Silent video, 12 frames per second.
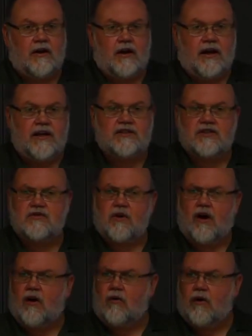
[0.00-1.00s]
And he says,
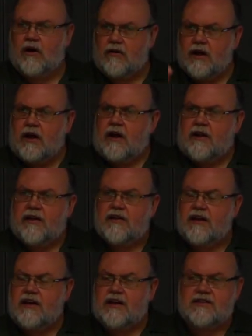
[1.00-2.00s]
oh, well, the
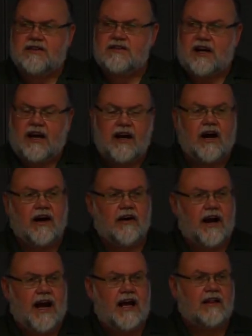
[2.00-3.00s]
thing is I
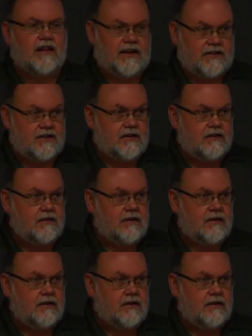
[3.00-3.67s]
hire athletes.